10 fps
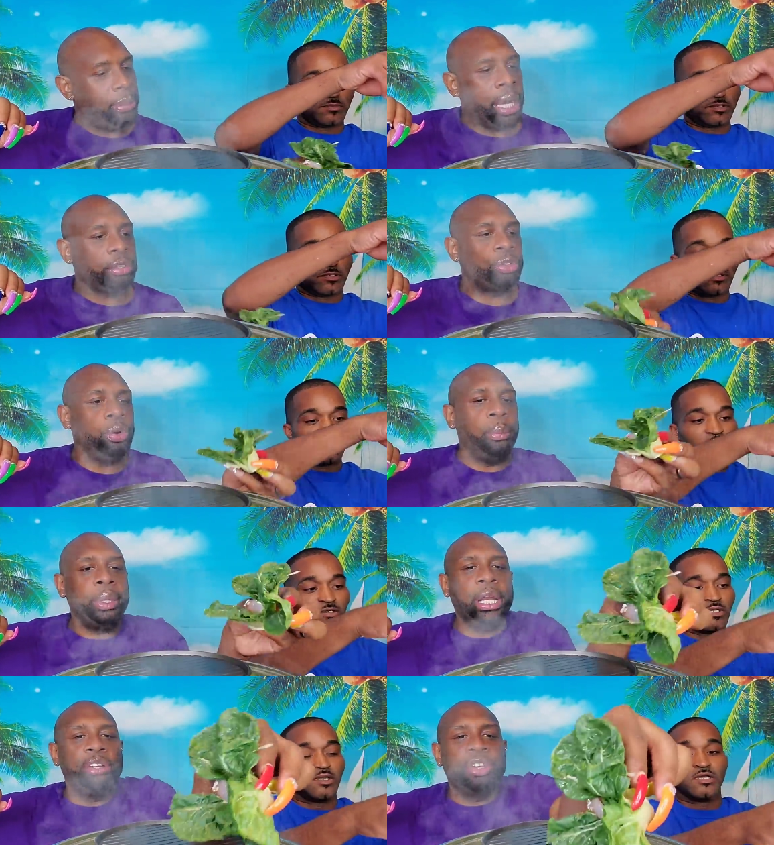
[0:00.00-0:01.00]
Speaker 1: of bok choy up
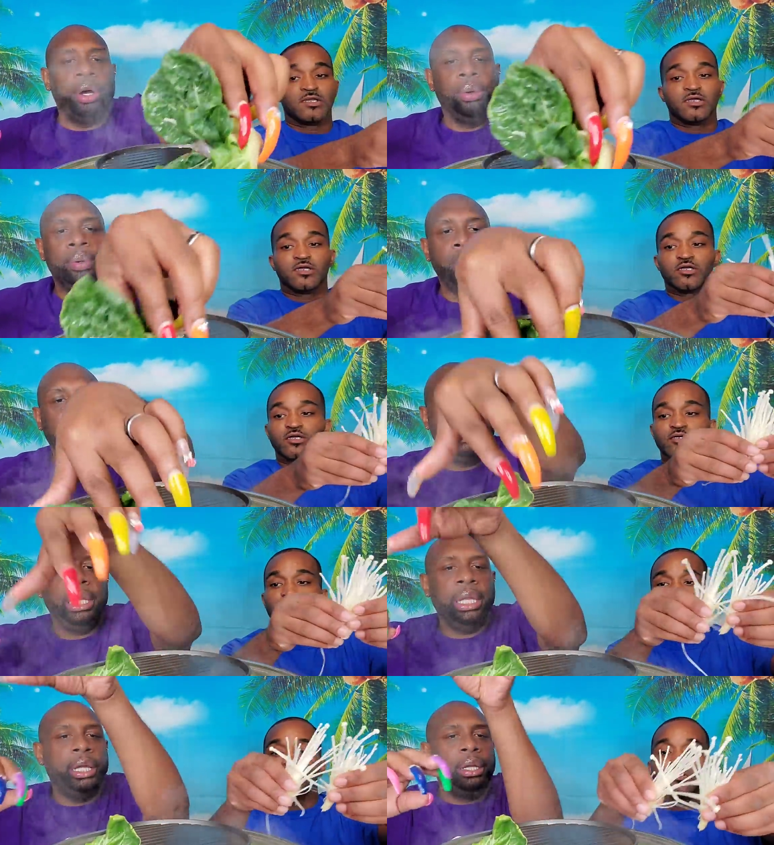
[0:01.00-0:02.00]
in that junk. And
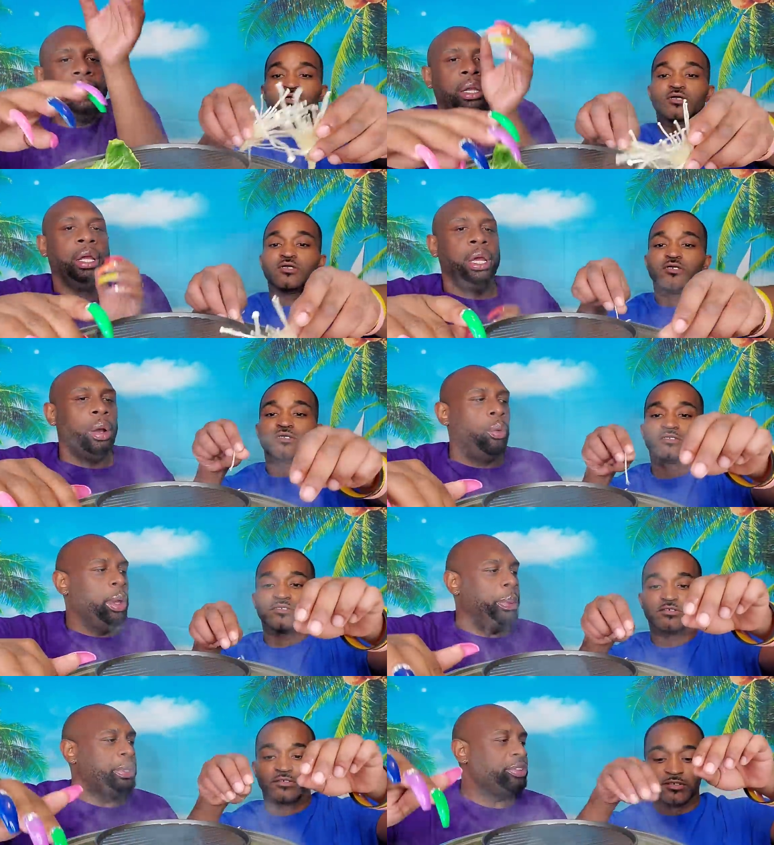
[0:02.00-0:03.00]
then we
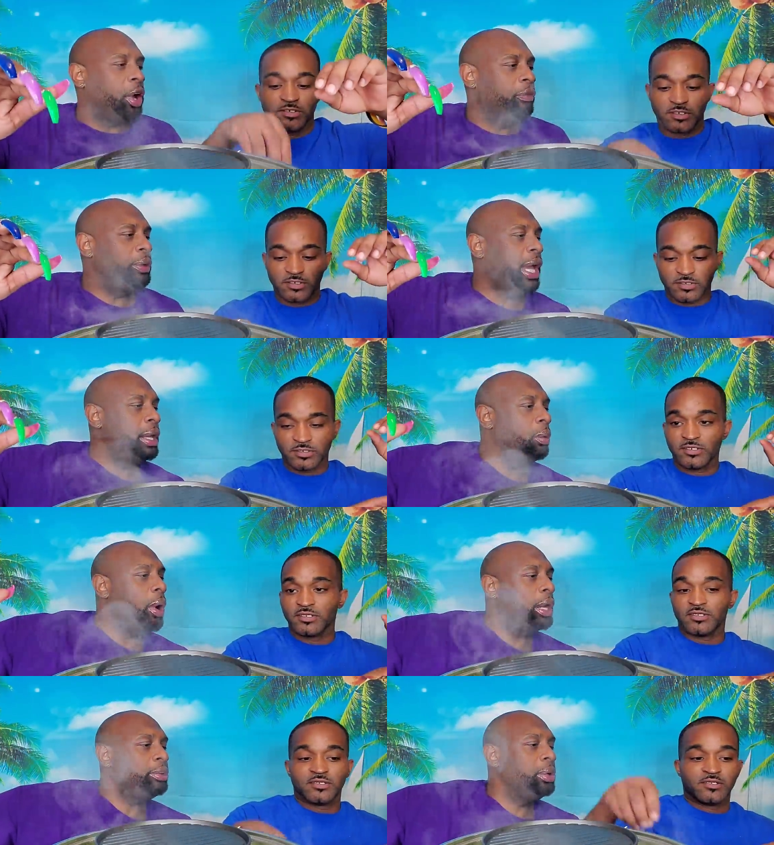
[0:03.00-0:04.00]
put the tofu down in the
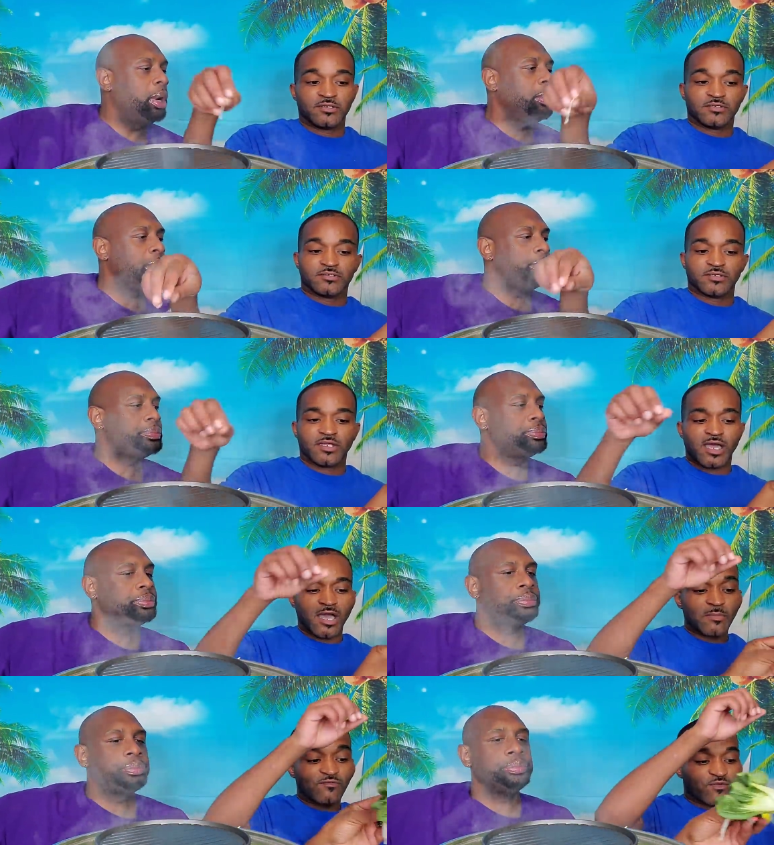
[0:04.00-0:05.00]
water too, don't we?
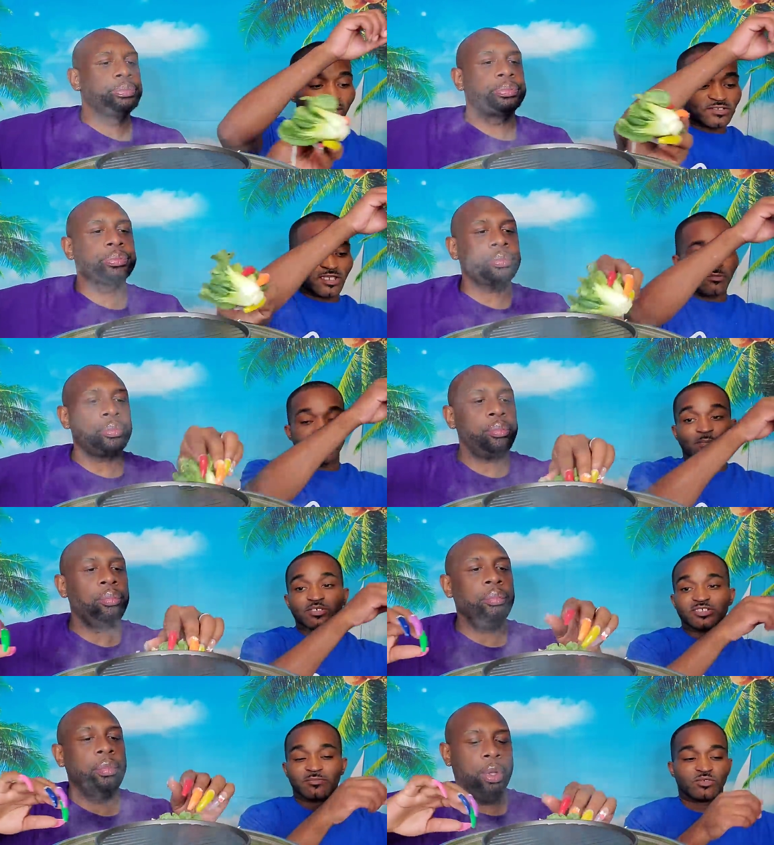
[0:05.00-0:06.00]
Speaker 2: I'm gonna fry some and
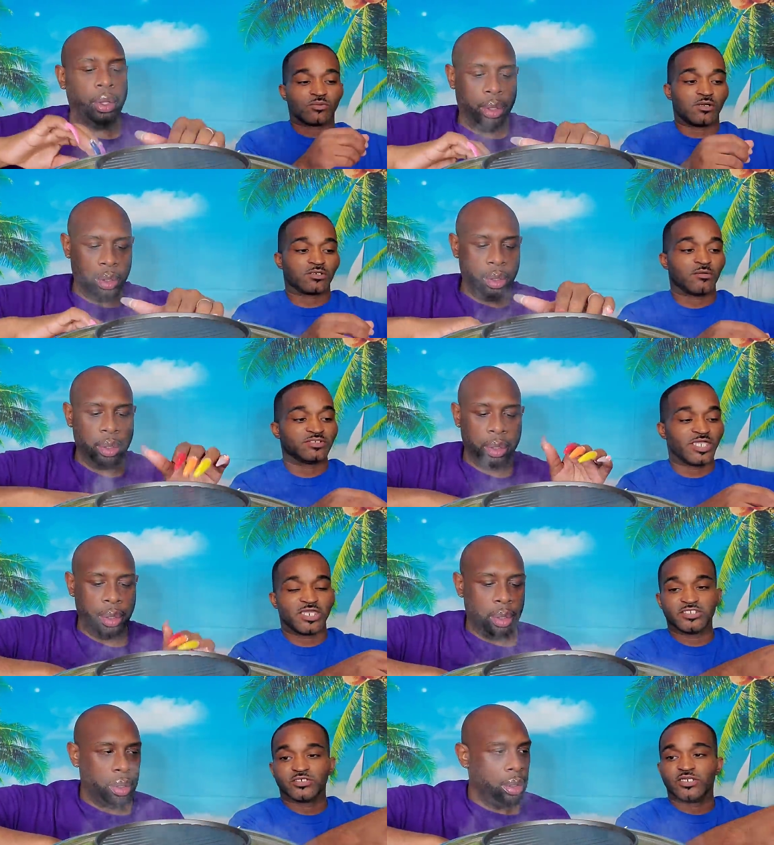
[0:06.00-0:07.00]
put some in the water. Let me see how
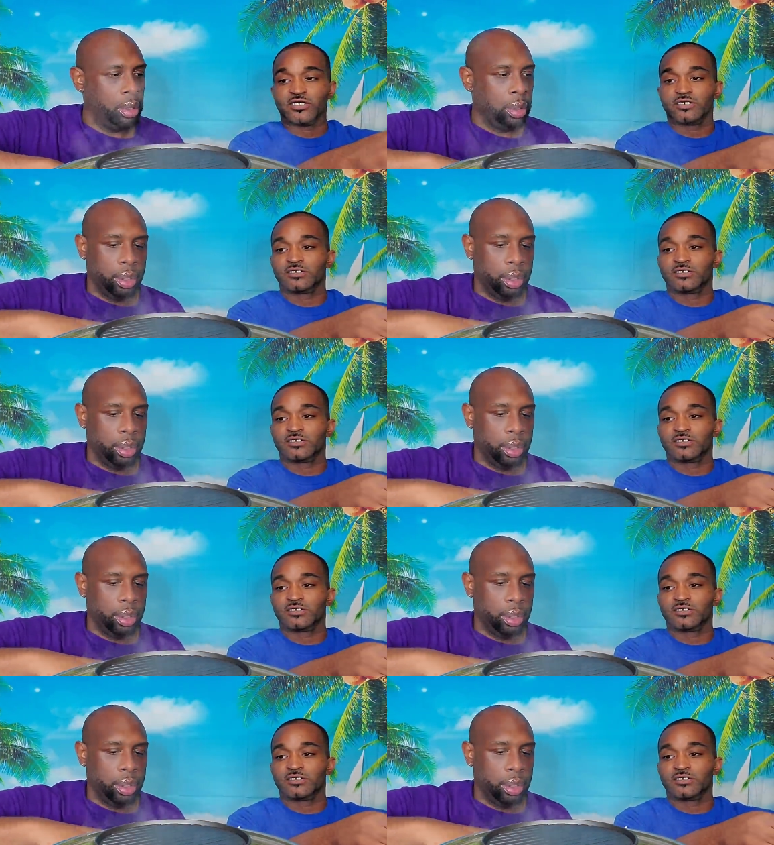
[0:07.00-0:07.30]
they turn out.